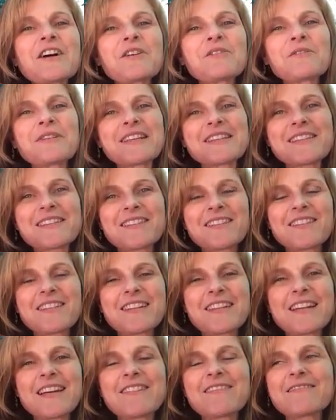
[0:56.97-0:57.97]
We
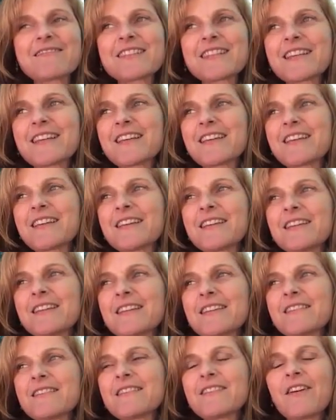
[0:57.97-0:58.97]
started out
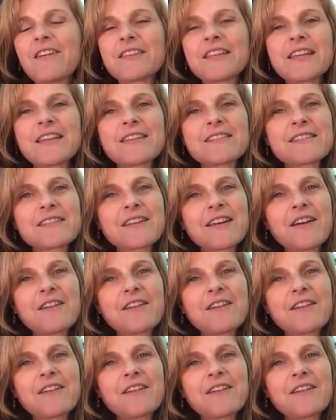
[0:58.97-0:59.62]
on the East